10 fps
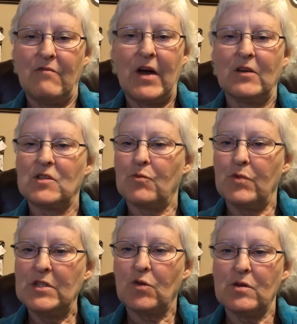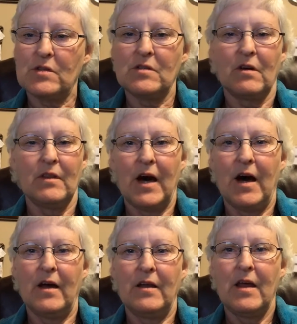I found some resources
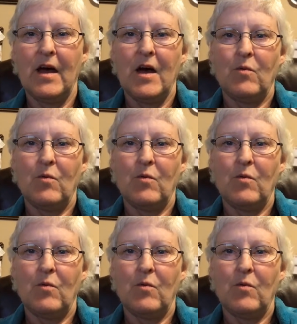online,